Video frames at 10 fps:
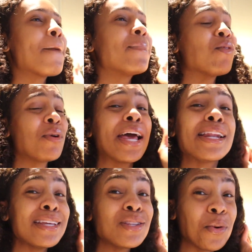but what I
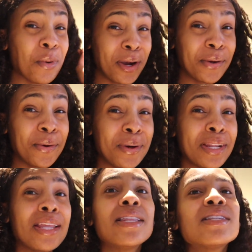need to work on,
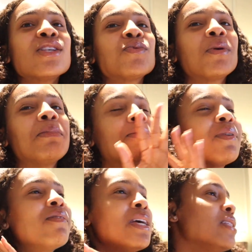and this is what be
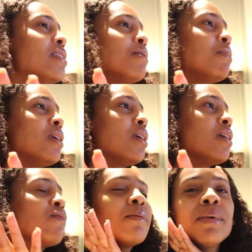preventing
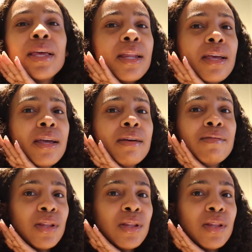me from getting